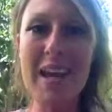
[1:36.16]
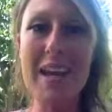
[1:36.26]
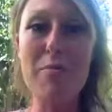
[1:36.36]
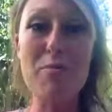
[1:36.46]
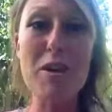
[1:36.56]

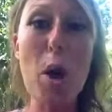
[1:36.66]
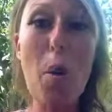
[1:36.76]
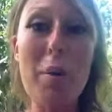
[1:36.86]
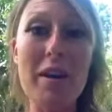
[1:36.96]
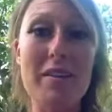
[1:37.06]
and I'm
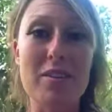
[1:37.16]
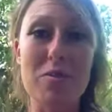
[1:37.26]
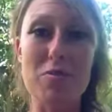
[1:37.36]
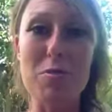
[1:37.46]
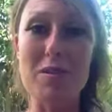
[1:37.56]
reopening
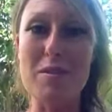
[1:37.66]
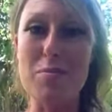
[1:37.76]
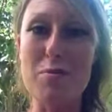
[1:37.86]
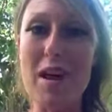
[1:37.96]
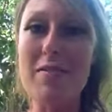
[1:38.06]
this group. It's a
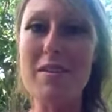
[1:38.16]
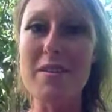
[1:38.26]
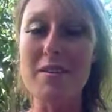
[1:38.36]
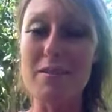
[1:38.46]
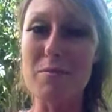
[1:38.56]

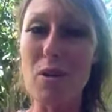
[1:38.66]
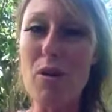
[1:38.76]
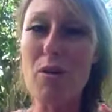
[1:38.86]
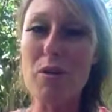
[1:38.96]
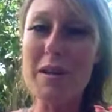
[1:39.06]
private, a
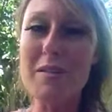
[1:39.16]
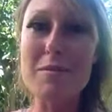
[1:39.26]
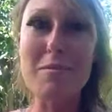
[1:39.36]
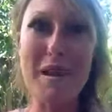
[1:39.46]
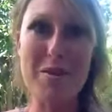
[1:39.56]
small,
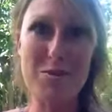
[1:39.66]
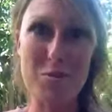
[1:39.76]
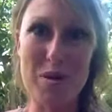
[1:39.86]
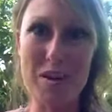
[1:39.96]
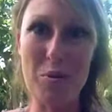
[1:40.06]
intimate
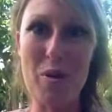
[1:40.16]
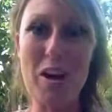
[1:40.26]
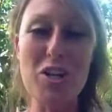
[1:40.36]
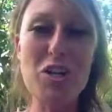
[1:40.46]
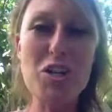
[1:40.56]
mastermind
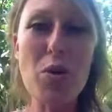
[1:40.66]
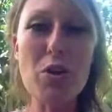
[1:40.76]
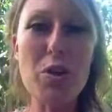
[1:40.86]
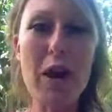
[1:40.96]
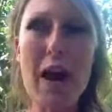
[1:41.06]
where I
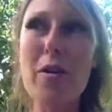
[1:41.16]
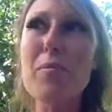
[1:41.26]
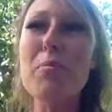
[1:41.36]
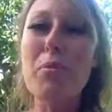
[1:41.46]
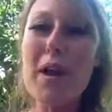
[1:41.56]
show you how
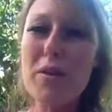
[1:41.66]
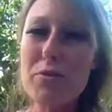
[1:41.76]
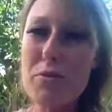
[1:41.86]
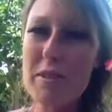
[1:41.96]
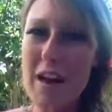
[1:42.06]
to break
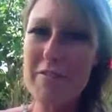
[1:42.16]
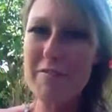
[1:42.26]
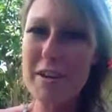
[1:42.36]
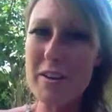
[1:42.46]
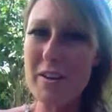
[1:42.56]
through that
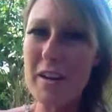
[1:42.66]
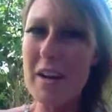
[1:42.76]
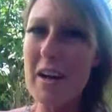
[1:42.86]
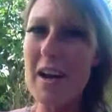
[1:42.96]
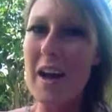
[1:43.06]
fear
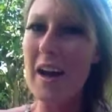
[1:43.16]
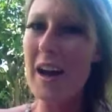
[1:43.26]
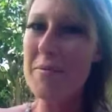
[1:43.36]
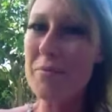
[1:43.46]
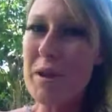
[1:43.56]

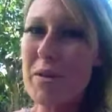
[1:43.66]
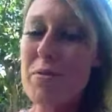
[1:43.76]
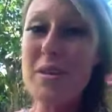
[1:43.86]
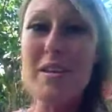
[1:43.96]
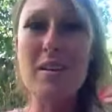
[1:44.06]
and break
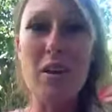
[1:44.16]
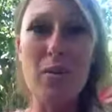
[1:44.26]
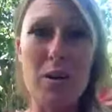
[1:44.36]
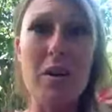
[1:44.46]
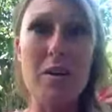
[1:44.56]
through the ego,